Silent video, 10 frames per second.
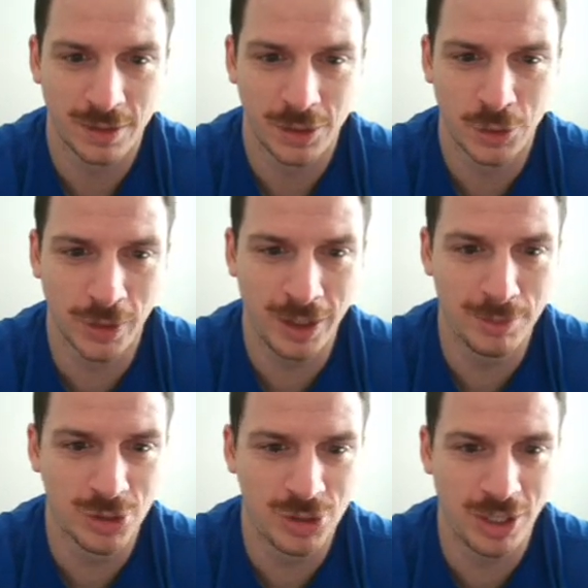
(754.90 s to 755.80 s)
Green
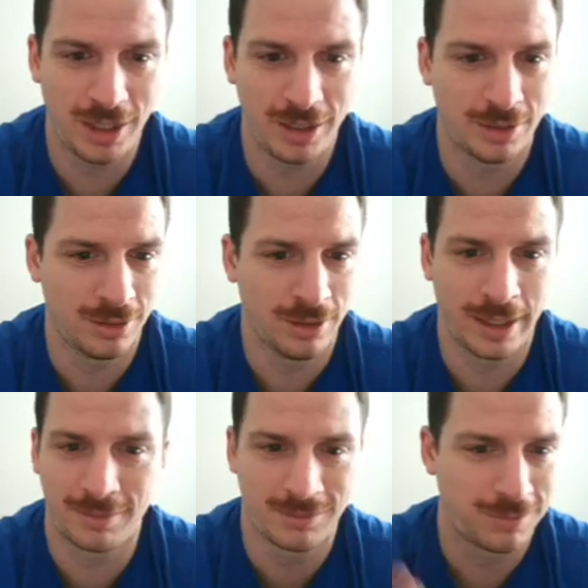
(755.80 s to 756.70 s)
machine.
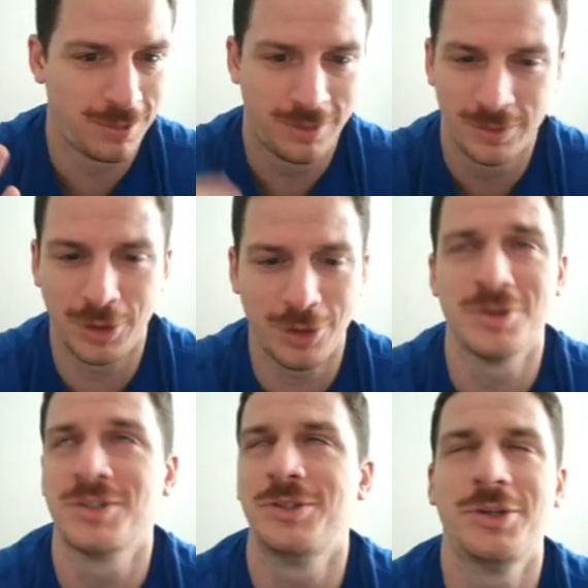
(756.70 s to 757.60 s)
Like, there
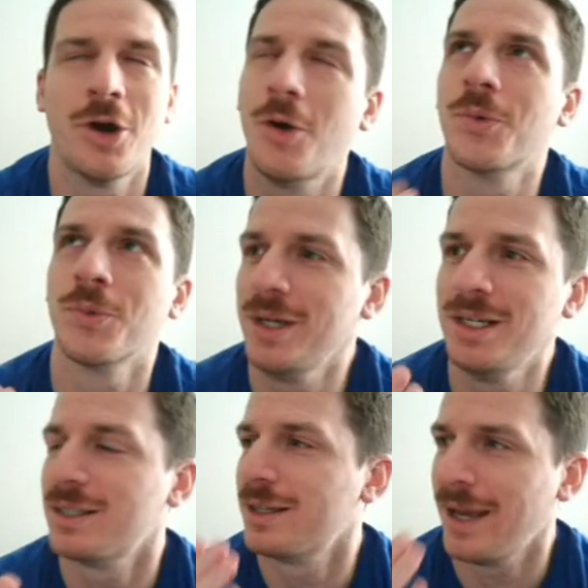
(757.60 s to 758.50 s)
is no
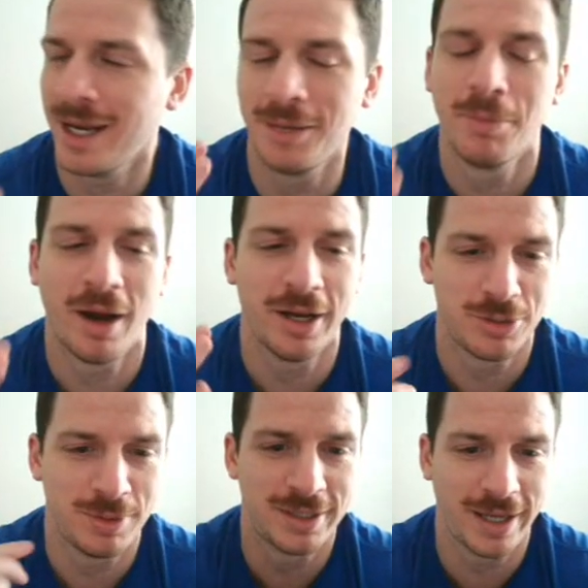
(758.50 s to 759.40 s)
reason anybody should
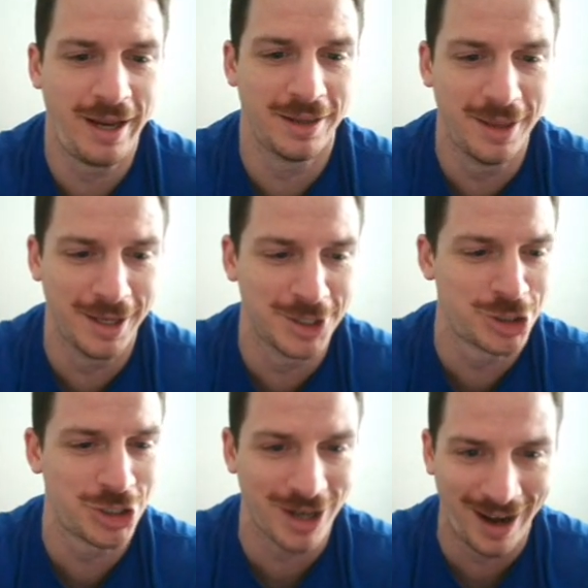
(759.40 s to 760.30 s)
be taking this
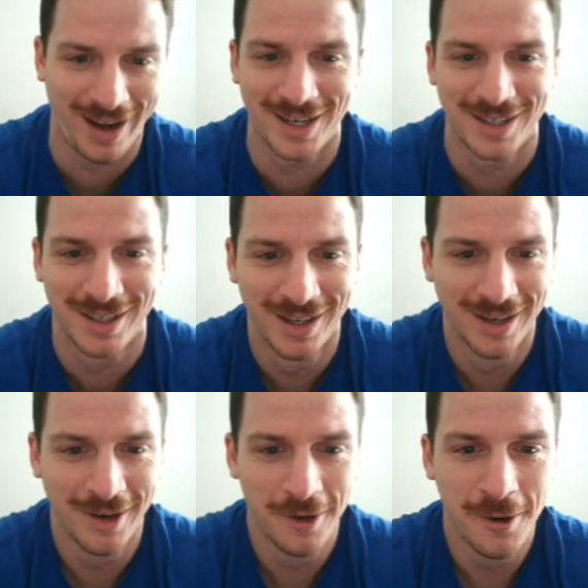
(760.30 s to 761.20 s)
shot.
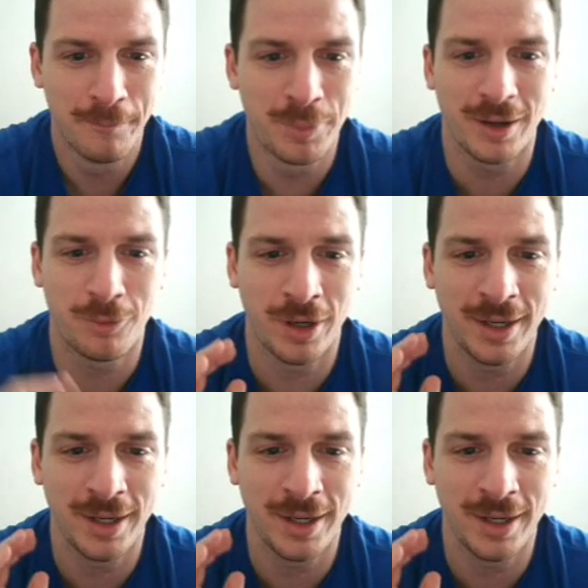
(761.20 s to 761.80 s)
But when